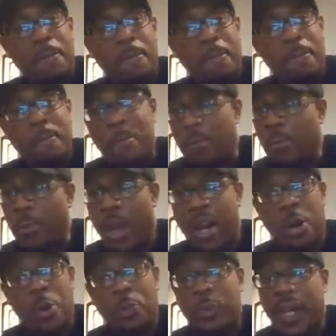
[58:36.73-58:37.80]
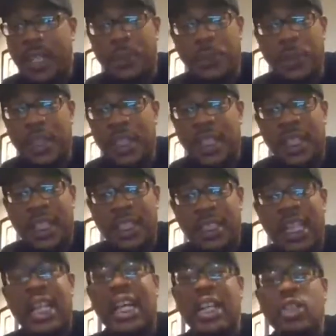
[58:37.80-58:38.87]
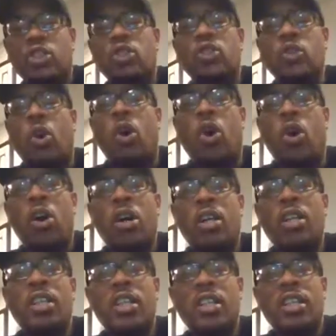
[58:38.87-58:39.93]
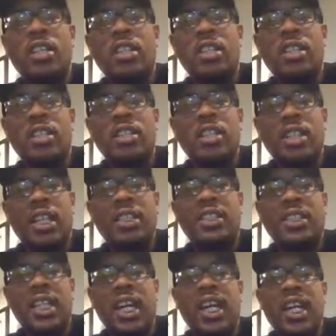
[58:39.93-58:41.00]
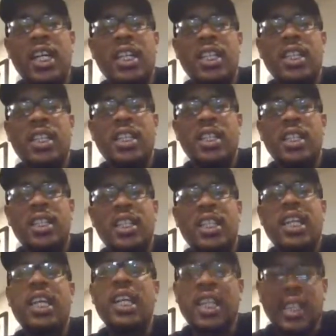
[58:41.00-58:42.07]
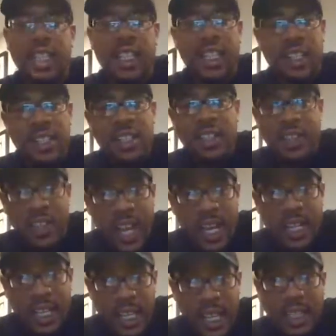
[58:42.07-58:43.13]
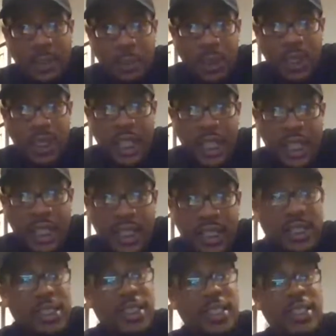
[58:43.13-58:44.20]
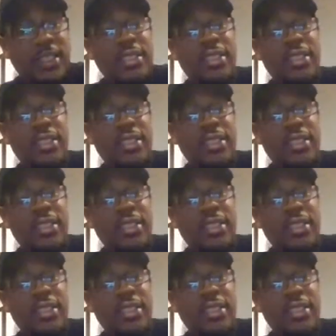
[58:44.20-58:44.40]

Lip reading: them. I hope that's what it is. I got a strong, let's say, inkling that that's what it is.